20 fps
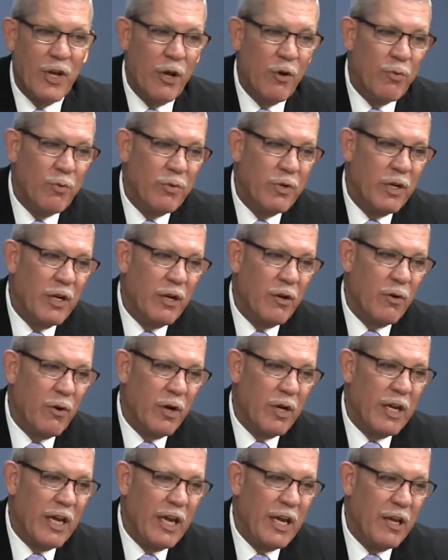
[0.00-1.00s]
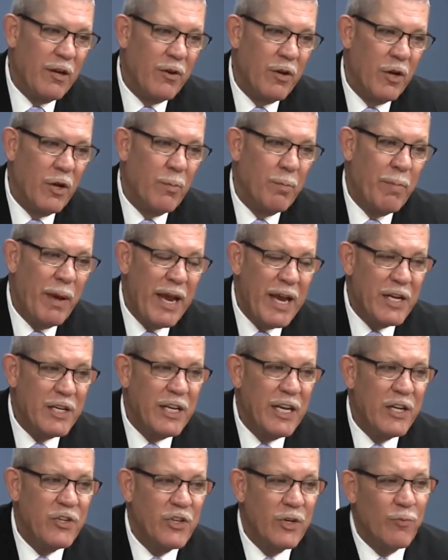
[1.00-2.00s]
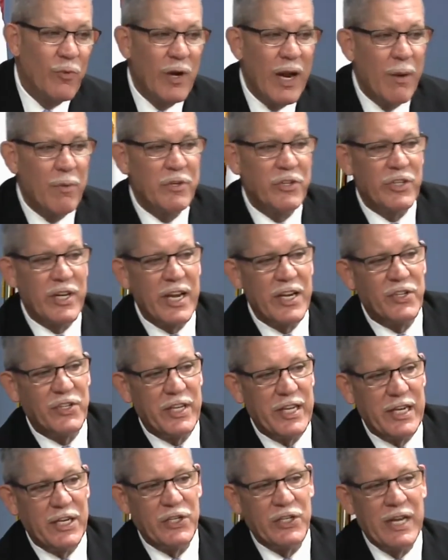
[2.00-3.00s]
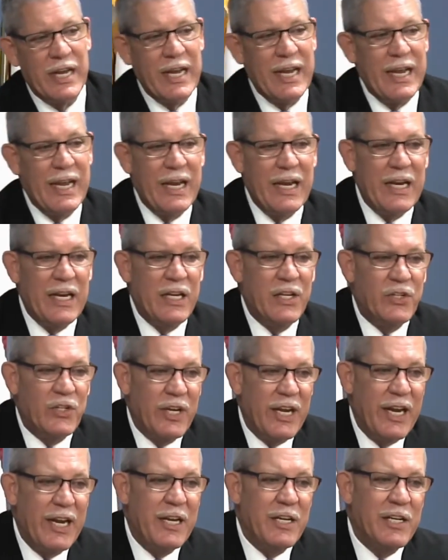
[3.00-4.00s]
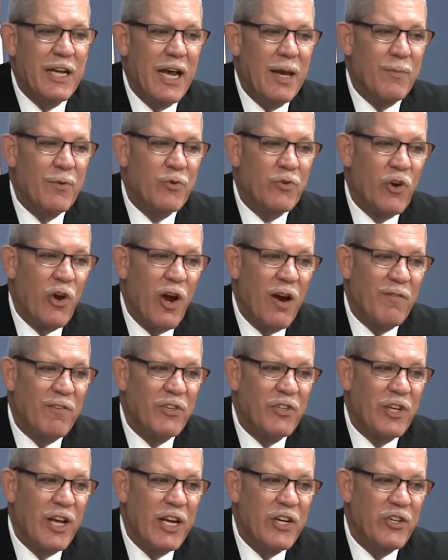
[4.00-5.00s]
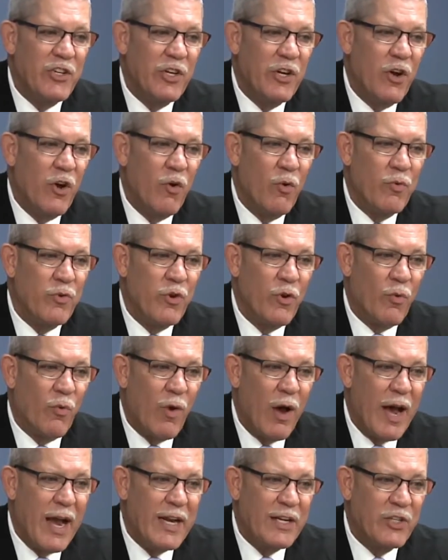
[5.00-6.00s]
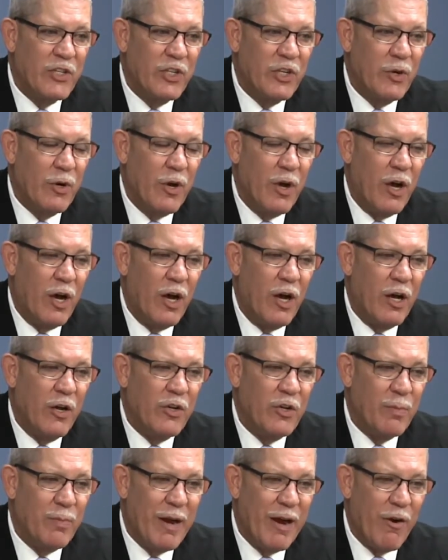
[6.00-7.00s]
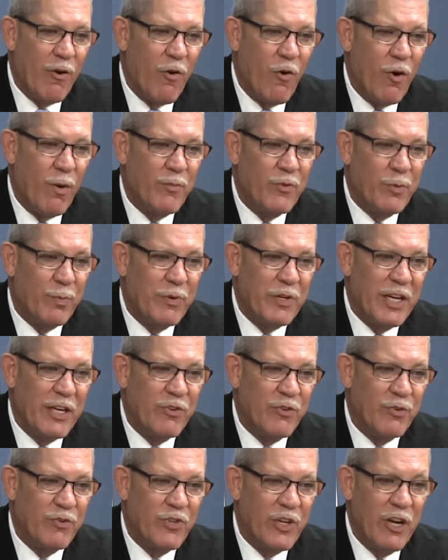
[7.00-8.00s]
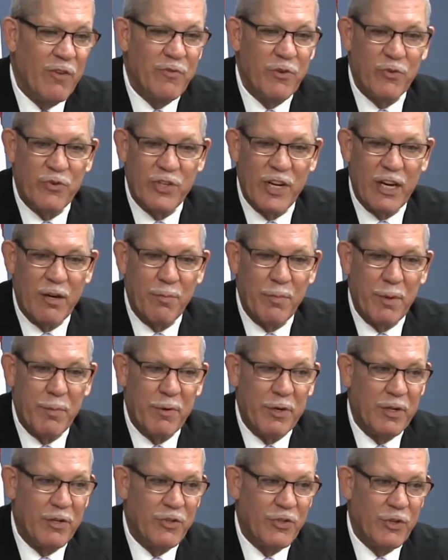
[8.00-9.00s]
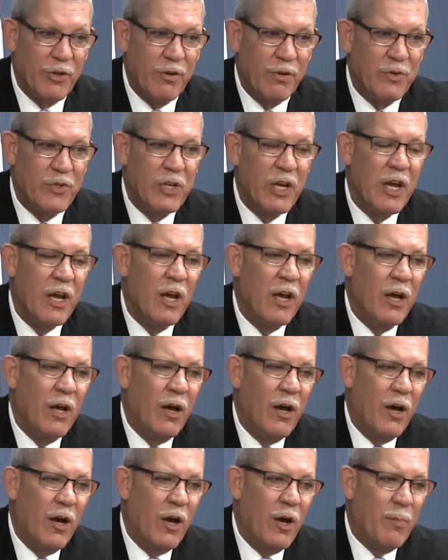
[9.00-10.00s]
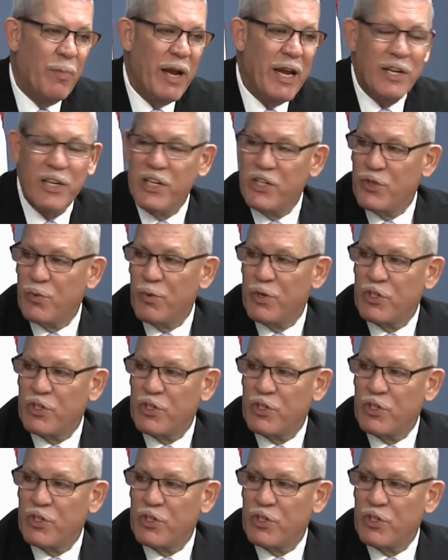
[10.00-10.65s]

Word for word: So, you know, again, pay attention. What I would say is this, is anytime there's conversation on your rights to, uh, to bear arms to protect yourself, your Second Amendment concerns, uh, pay attention to